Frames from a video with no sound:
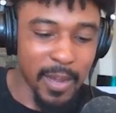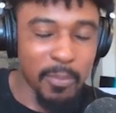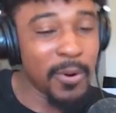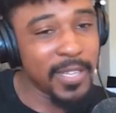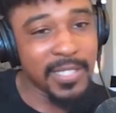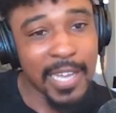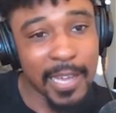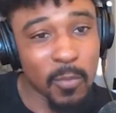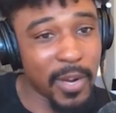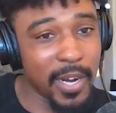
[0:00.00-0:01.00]
a point in
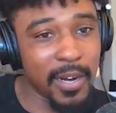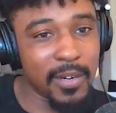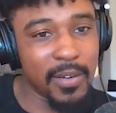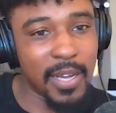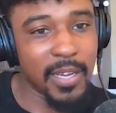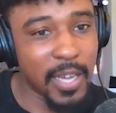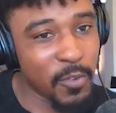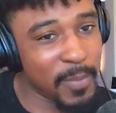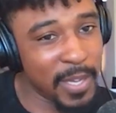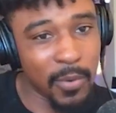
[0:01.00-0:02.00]
time where a
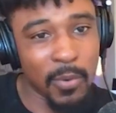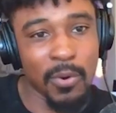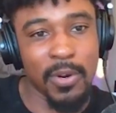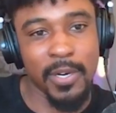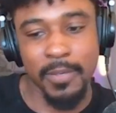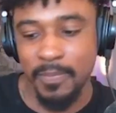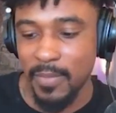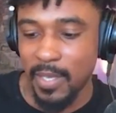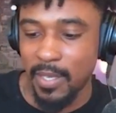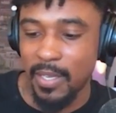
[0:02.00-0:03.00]
government or
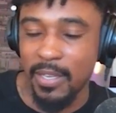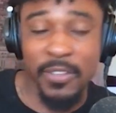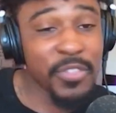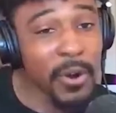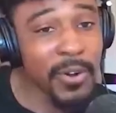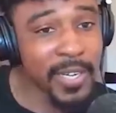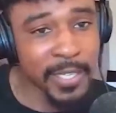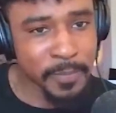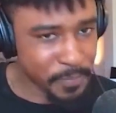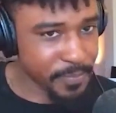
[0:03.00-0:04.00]

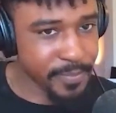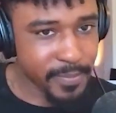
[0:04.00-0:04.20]
authority